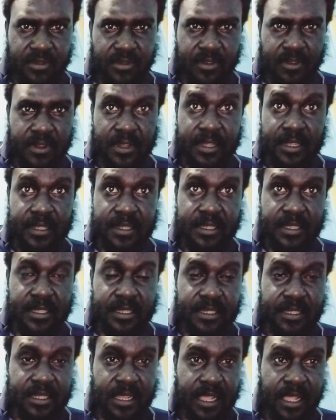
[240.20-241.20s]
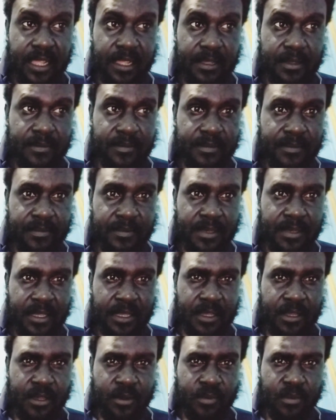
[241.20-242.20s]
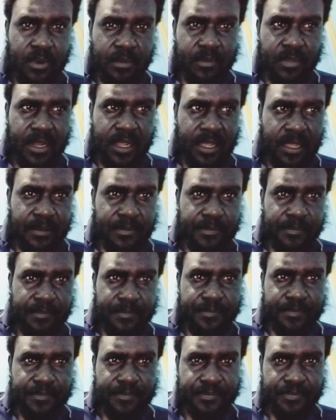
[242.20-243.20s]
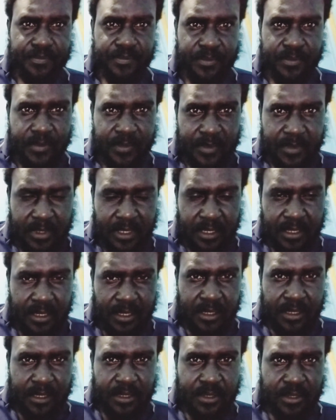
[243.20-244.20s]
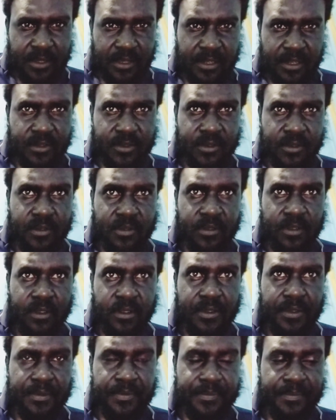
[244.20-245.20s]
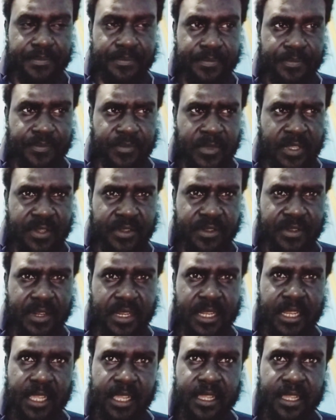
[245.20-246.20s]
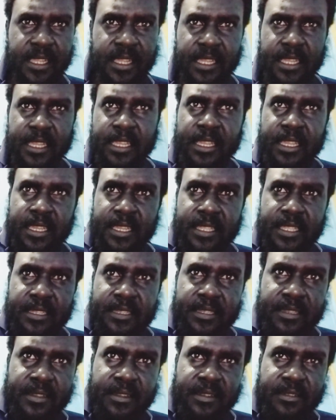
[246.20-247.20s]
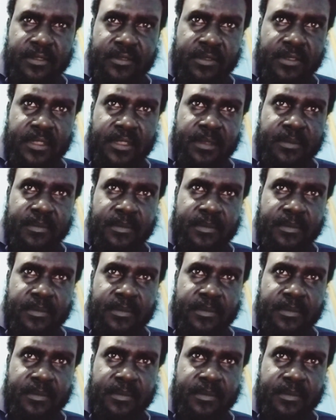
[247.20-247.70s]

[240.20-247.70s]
long this la on pla screenshot long screen, yeah. This screenshot